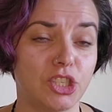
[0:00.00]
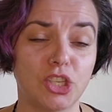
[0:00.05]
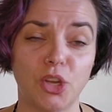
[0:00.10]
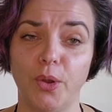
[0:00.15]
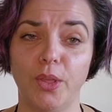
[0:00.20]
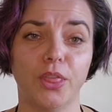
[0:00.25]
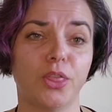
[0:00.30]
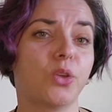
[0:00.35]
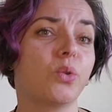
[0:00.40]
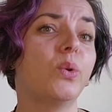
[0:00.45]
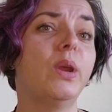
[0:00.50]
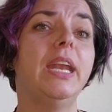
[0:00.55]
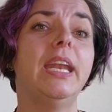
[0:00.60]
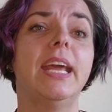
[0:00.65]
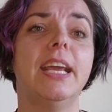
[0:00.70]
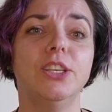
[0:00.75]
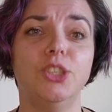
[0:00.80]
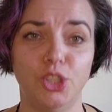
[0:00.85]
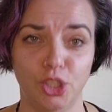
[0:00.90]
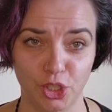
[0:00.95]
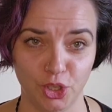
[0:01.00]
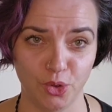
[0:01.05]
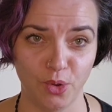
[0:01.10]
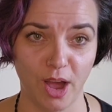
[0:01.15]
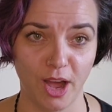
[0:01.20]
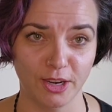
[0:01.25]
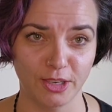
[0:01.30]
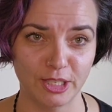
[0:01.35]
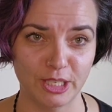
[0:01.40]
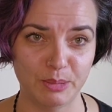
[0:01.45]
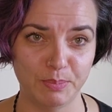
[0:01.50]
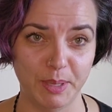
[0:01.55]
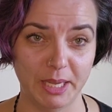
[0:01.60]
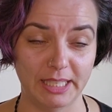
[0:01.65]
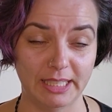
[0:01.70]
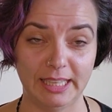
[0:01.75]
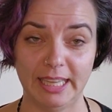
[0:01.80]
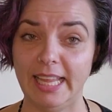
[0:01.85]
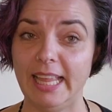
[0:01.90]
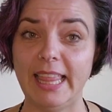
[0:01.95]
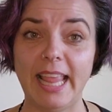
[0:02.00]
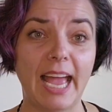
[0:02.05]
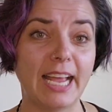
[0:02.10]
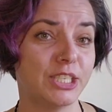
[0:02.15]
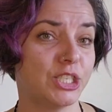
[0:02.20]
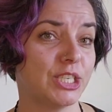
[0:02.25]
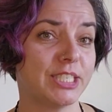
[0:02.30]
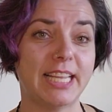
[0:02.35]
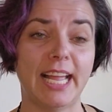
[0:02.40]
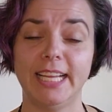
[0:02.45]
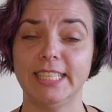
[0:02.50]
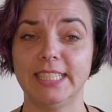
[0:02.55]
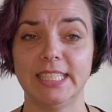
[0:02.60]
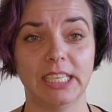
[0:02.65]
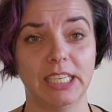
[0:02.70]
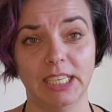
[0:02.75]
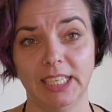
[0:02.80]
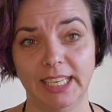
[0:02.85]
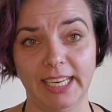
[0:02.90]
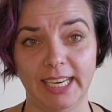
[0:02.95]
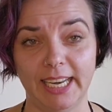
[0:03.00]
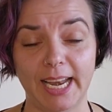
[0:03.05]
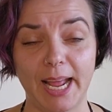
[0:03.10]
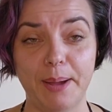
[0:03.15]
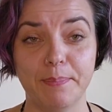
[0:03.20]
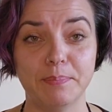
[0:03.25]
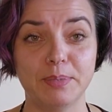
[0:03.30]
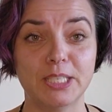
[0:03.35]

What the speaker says: So in 3 days, she knew how to spin. And then I just had to clean it up.